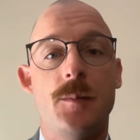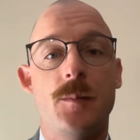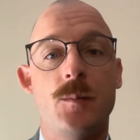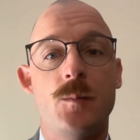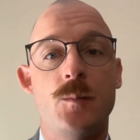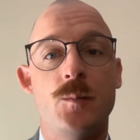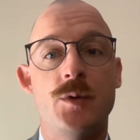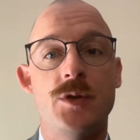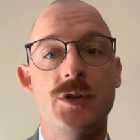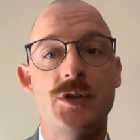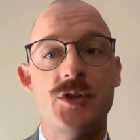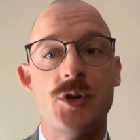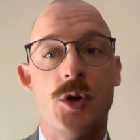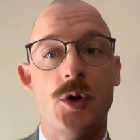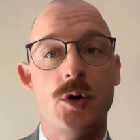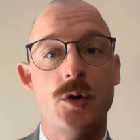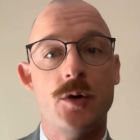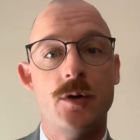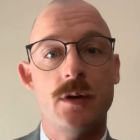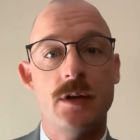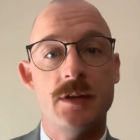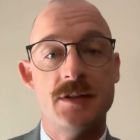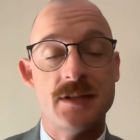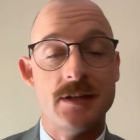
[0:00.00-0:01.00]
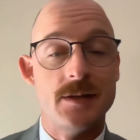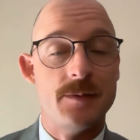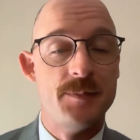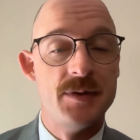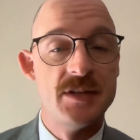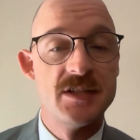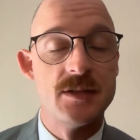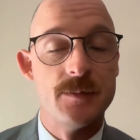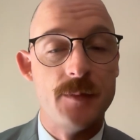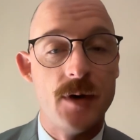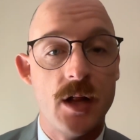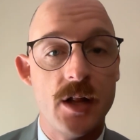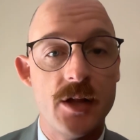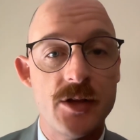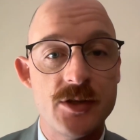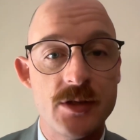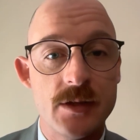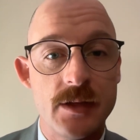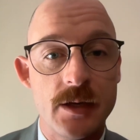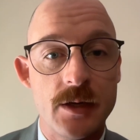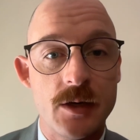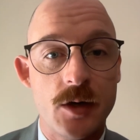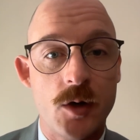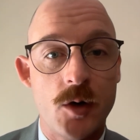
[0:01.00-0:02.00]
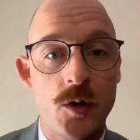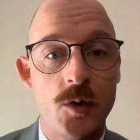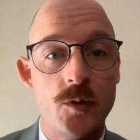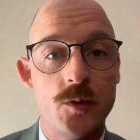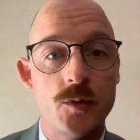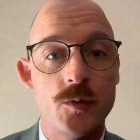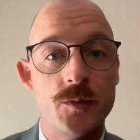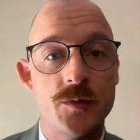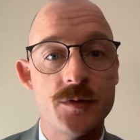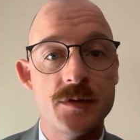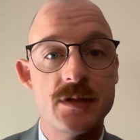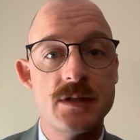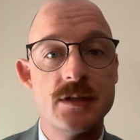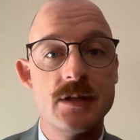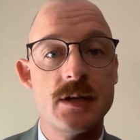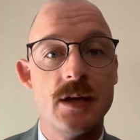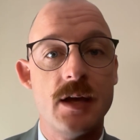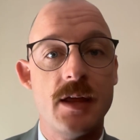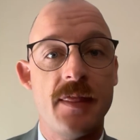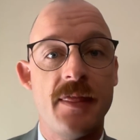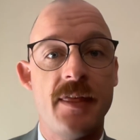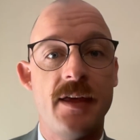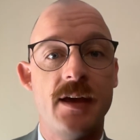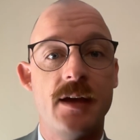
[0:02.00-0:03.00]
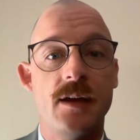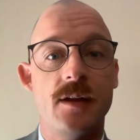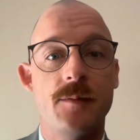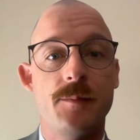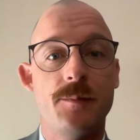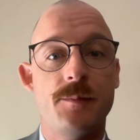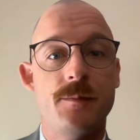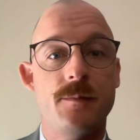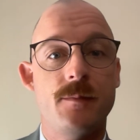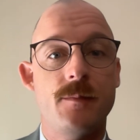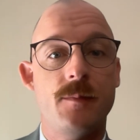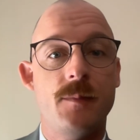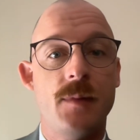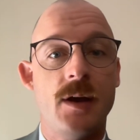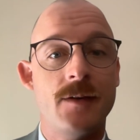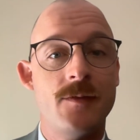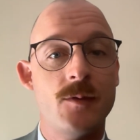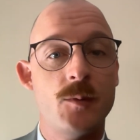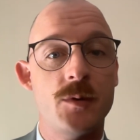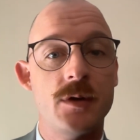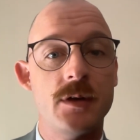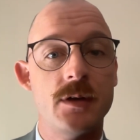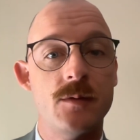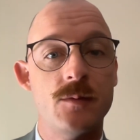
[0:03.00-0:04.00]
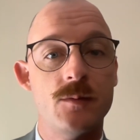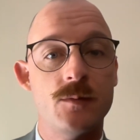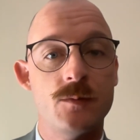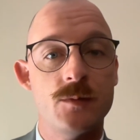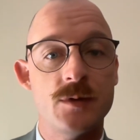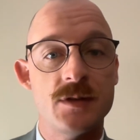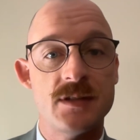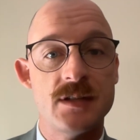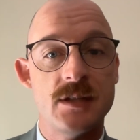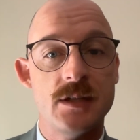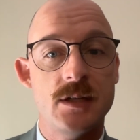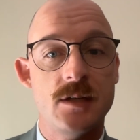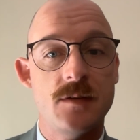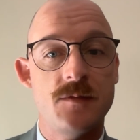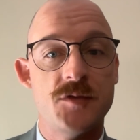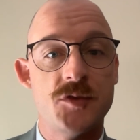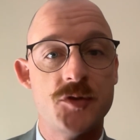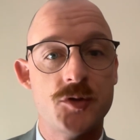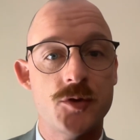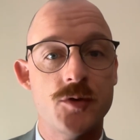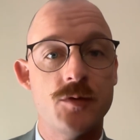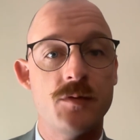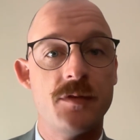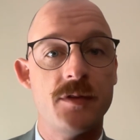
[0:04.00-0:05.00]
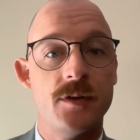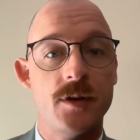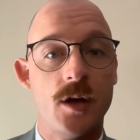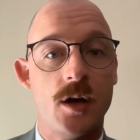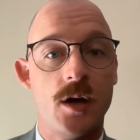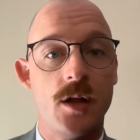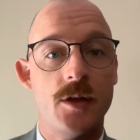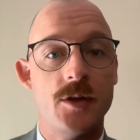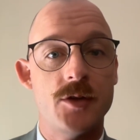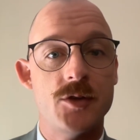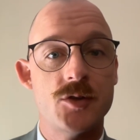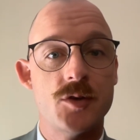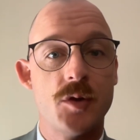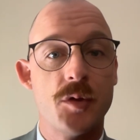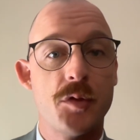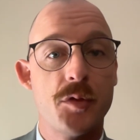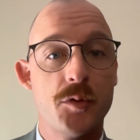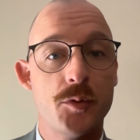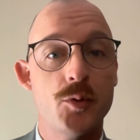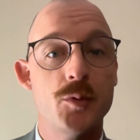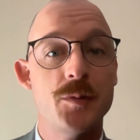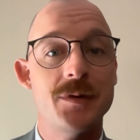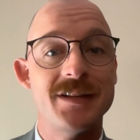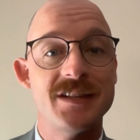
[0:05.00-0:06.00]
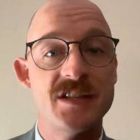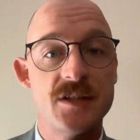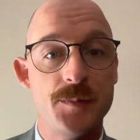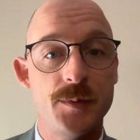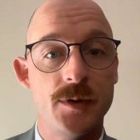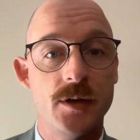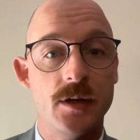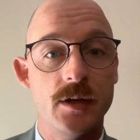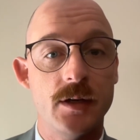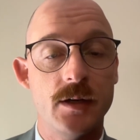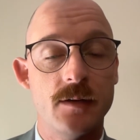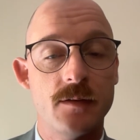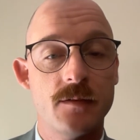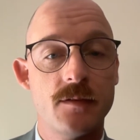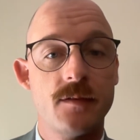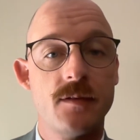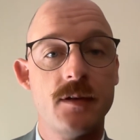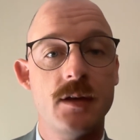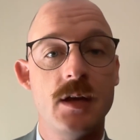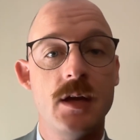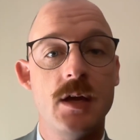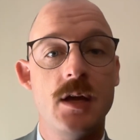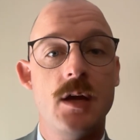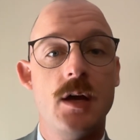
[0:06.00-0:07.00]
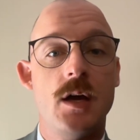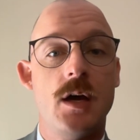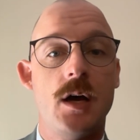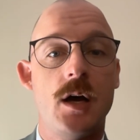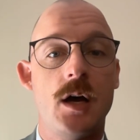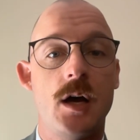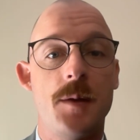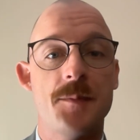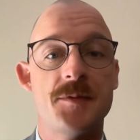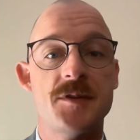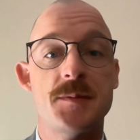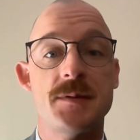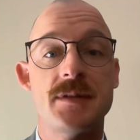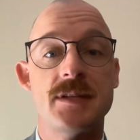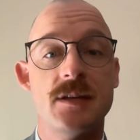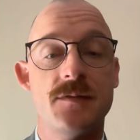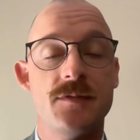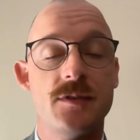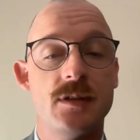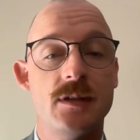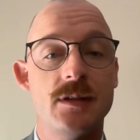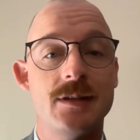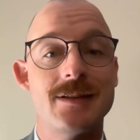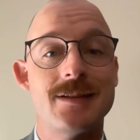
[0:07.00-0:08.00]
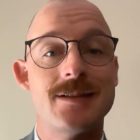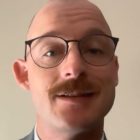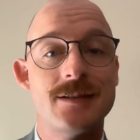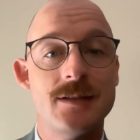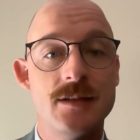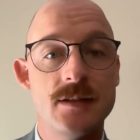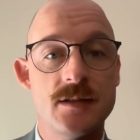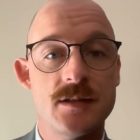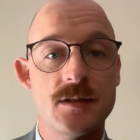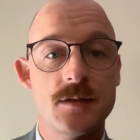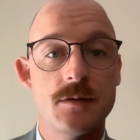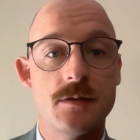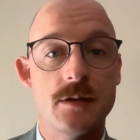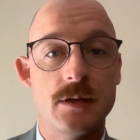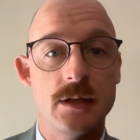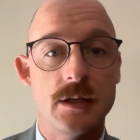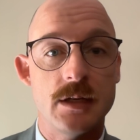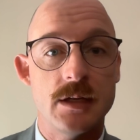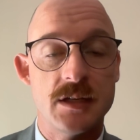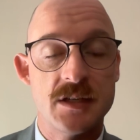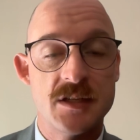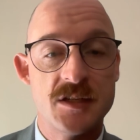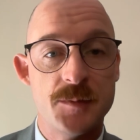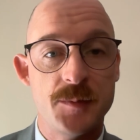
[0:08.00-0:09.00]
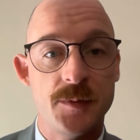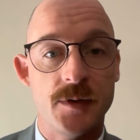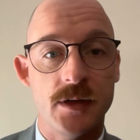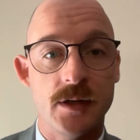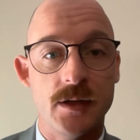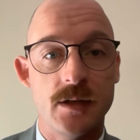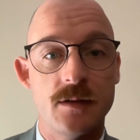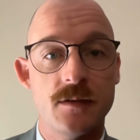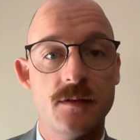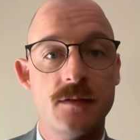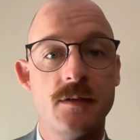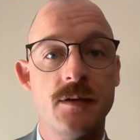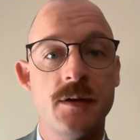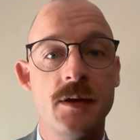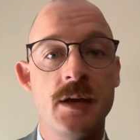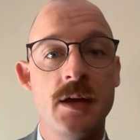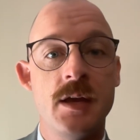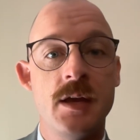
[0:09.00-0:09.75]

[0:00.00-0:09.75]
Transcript: which is an epistemology that holds that everyone receives truth and knowledge through experience, specifically the sensory experience.